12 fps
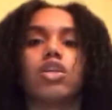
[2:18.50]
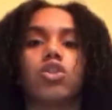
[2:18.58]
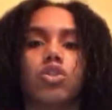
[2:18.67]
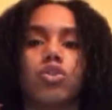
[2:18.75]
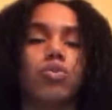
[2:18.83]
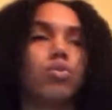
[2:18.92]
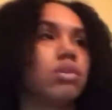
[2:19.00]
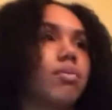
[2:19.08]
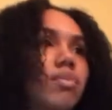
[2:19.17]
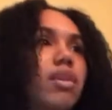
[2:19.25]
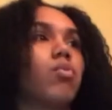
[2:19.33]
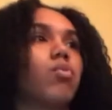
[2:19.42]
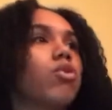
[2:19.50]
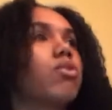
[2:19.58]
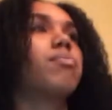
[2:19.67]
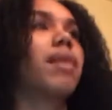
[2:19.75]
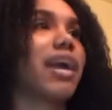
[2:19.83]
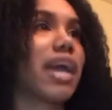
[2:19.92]
to do something with
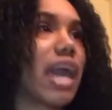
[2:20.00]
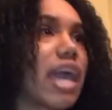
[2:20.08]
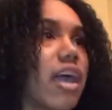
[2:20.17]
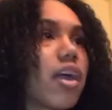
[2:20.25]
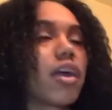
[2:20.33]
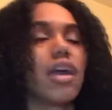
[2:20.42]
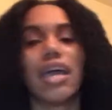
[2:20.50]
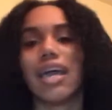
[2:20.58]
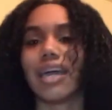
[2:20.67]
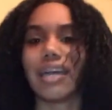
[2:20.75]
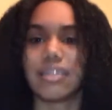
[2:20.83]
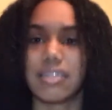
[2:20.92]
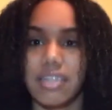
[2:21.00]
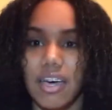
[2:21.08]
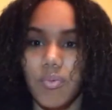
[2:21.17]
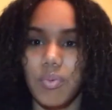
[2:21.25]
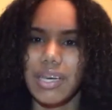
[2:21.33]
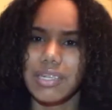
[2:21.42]
my hair and
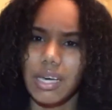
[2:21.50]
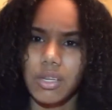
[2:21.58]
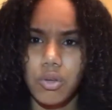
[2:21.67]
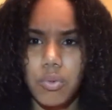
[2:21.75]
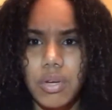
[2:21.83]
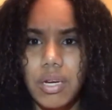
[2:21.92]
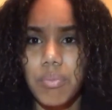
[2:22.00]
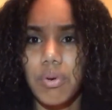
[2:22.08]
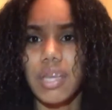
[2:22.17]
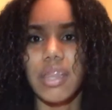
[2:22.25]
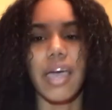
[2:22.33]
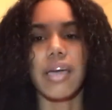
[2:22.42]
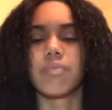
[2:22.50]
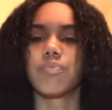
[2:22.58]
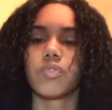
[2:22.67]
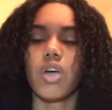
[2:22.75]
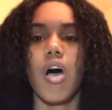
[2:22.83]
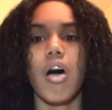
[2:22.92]
stuff, because I do want to bring like
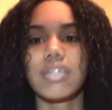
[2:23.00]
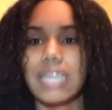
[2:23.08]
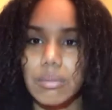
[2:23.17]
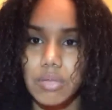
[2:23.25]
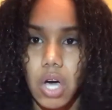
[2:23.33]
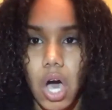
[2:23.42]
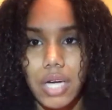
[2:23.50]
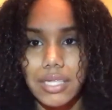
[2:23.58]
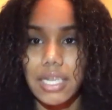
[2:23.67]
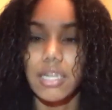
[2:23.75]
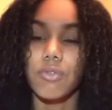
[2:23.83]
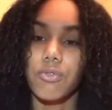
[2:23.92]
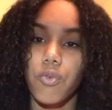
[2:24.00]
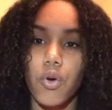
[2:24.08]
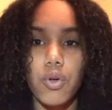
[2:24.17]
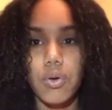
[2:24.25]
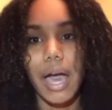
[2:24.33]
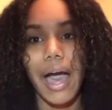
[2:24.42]
all types of content for
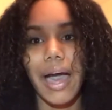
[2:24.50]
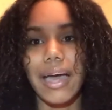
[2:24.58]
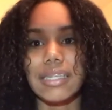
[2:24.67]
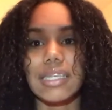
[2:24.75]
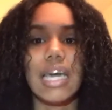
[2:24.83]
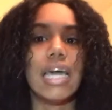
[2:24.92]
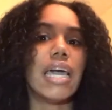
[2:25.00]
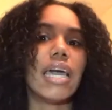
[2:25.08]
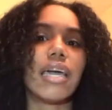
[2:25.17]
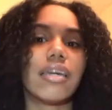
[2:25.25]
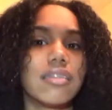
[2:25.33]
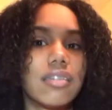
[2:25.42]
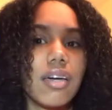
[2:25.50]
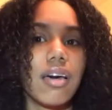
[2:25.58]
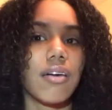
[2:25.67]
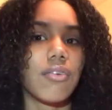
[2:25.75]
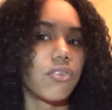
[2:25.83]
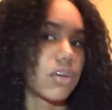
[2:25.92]
you guys and
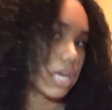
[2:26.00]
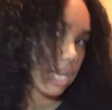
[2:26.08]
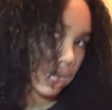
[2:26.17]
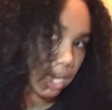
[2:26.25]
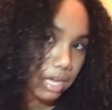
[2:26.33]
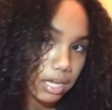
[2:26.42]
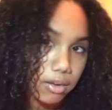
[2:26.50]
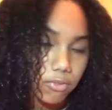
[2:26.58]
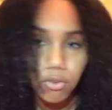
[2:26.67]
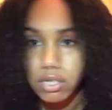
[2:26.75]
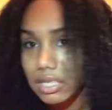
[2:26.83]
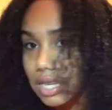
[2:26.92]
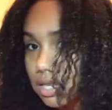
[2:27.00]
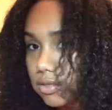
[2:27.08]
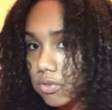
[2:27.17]
stuff. And for today's